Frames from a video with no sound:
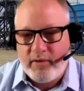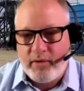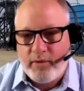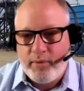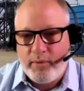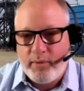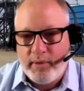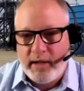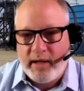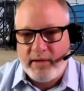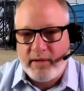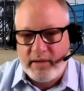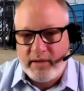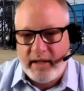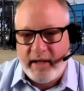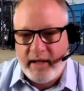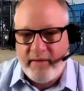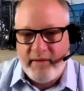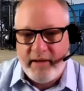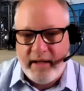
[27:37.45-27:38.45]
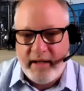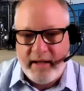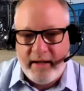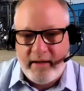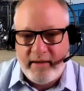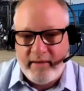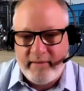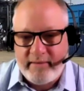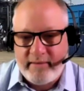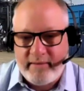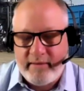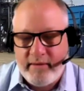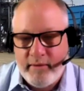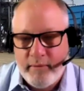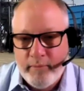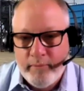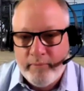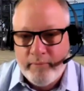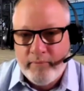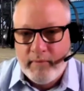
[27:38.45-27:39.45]
So we actually have an analyst
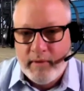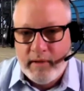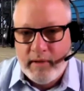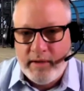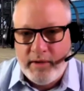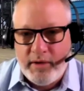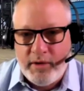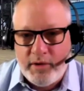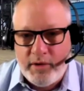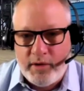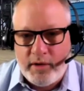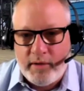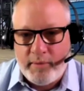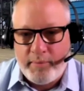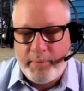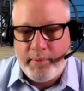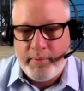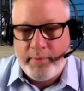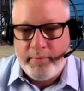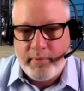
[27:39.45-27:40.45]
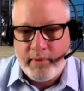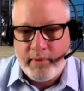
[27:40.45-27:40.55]
in Europe